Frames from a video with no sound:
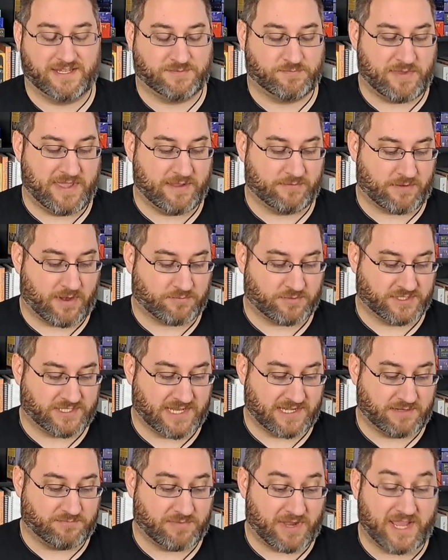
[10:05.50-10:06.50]
is being
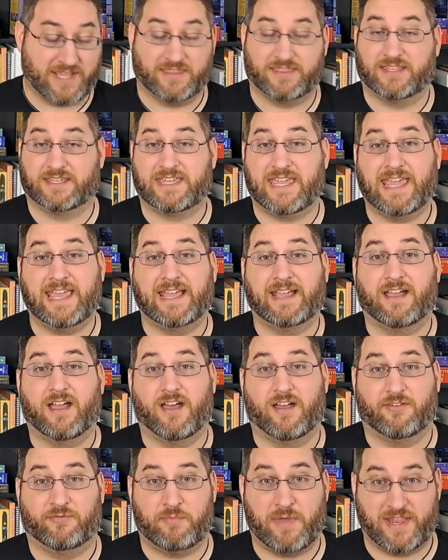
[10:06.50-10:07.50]
represented by the King
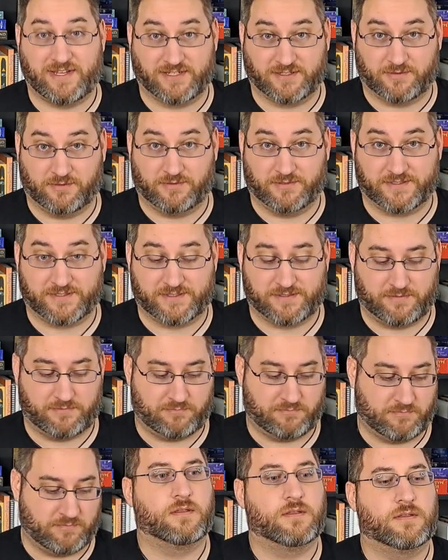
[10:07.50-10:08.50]
of Pentacles.
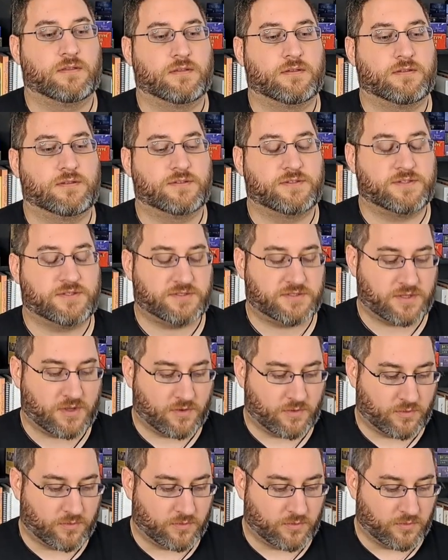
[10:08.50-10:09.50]

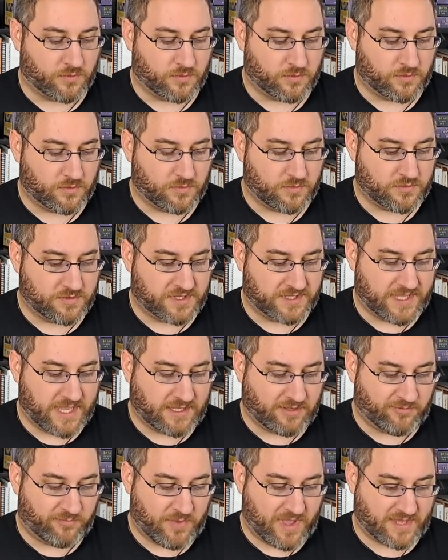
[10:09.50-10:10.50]
So the
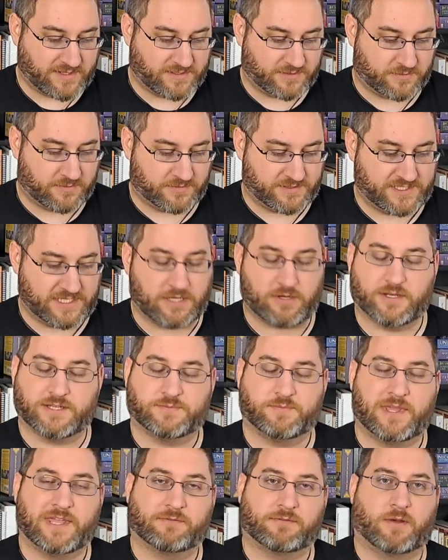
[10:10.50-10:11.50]
King of Pentacles here is
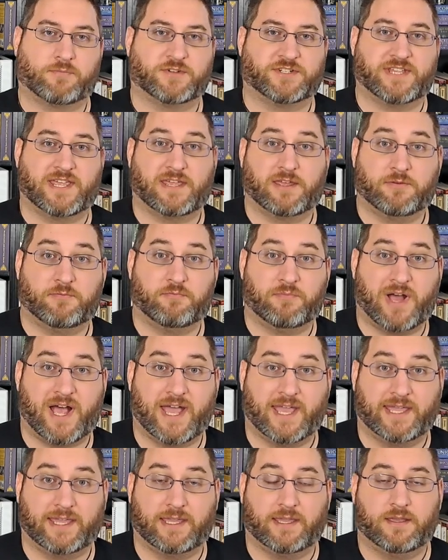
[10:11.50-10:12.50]
being represented
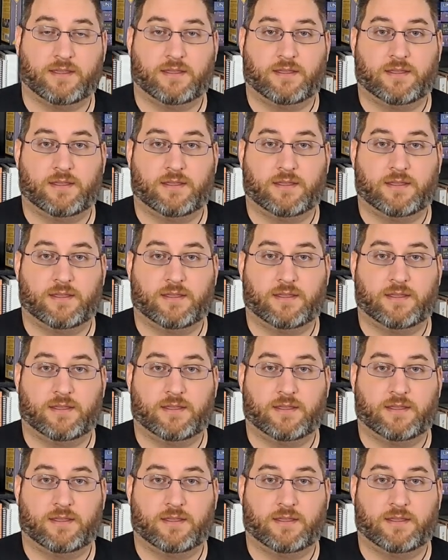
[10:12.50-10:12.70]
by